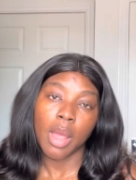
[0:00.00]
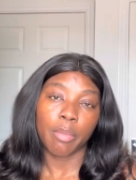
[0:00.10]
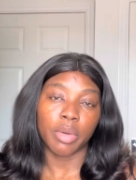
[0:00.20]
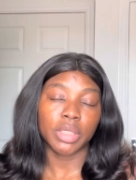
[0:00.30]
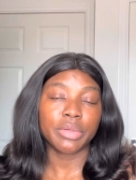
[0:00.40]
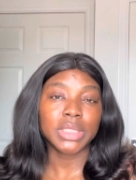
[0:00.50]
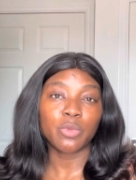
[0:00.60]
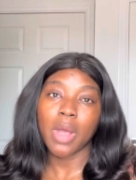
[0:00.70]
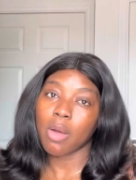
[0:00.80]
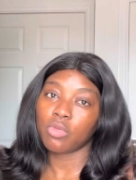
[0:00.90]
But the reason
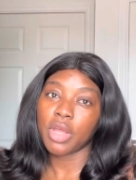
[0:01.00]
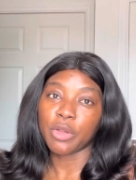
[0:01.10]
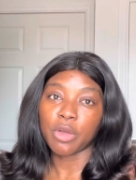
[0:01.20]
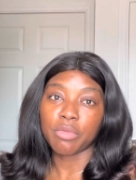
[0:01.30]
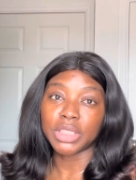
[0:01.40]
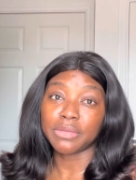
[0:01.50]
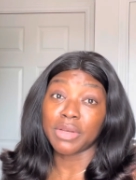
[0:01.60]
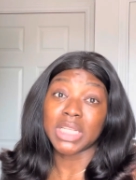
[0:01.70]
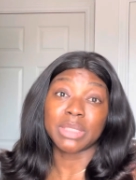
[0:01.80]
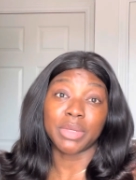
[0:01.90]
why I would not encourage phone
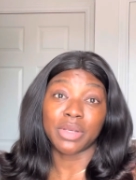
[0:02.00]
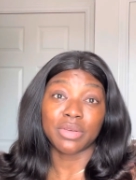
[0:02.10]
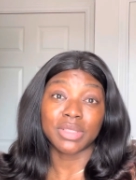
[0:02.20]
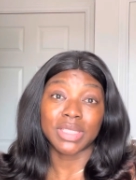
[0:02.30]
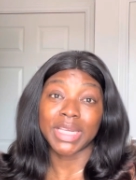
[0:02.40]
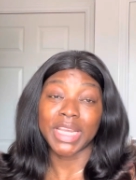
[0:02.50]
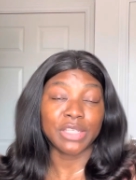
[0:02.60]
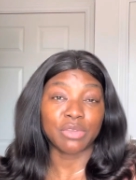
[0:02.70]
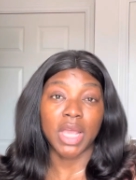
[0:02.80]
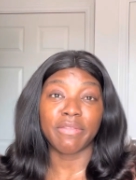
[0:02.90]
is because in
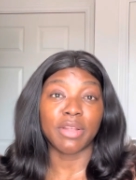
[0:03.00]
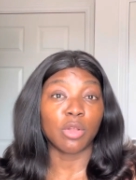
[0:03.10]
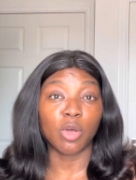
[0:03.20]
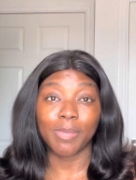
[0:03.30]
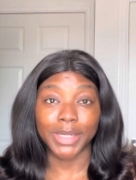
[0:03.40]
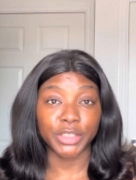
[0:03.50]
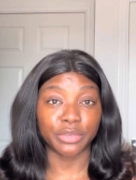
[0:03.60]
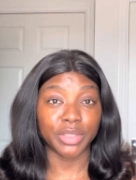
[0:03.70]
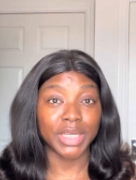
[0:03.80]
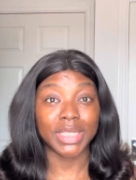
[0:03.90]
case you have a low
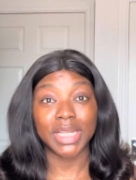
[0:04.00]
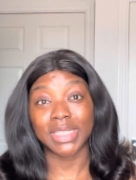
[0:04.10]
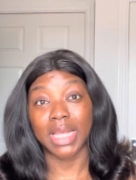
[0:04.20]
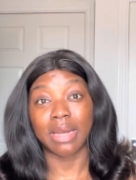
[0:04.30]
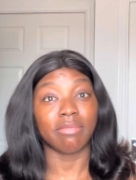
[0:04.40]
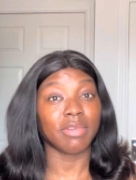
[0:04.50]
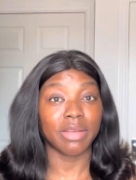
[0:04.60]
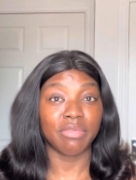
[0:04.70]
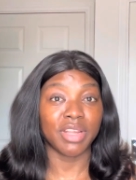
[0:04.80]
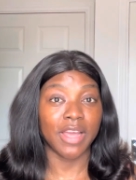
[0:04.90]
battery, this can
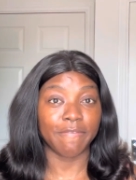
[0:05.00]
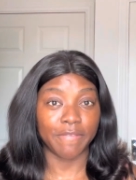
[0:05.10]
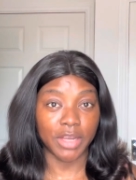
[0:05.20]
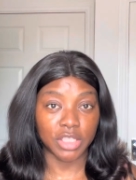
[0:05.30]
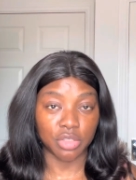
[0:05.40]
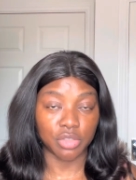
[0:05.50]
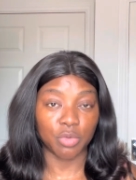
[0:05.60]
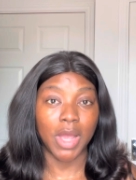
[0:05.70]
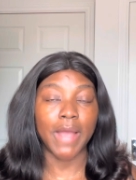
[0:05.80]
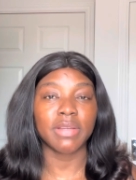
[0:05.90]
really affect you. So
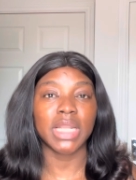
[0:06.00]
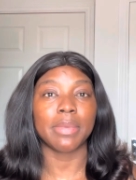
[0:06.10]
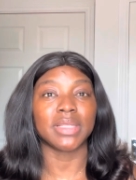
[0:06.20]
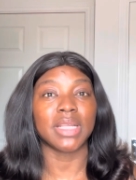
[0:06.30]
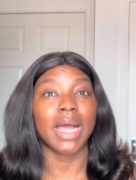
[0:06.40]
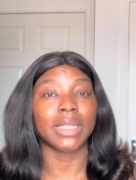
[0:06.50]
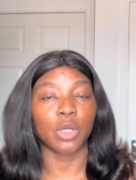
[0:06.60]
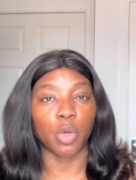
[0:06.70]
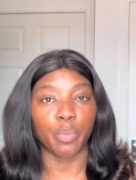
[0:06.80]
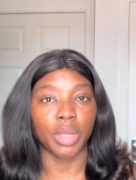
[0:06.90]
having them as a hard
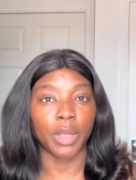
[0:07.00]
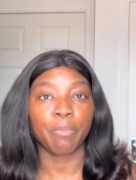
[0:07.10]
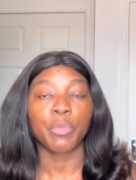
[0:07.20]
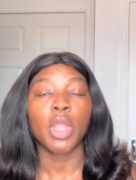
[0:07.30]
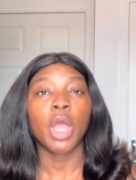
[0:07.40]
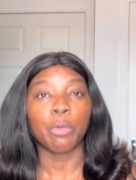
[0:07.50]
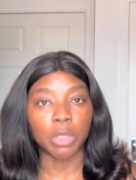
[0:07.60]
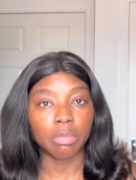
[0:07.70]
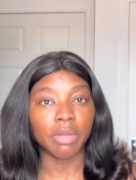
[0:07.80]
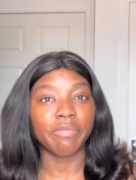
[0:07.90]
copy will
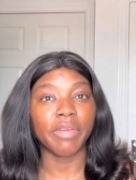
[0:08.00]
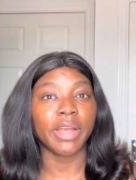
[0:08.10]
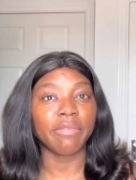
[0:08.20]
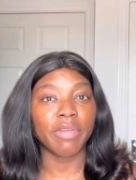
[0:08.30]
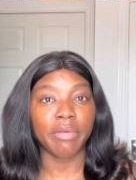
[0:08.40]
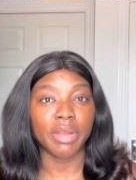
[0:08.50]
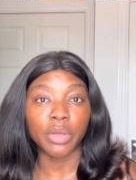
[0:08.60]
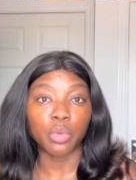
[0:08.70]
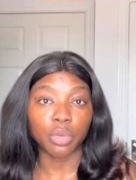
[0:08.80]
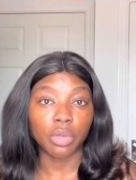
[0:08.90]
be very
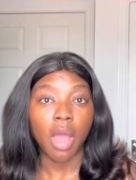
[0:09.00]
good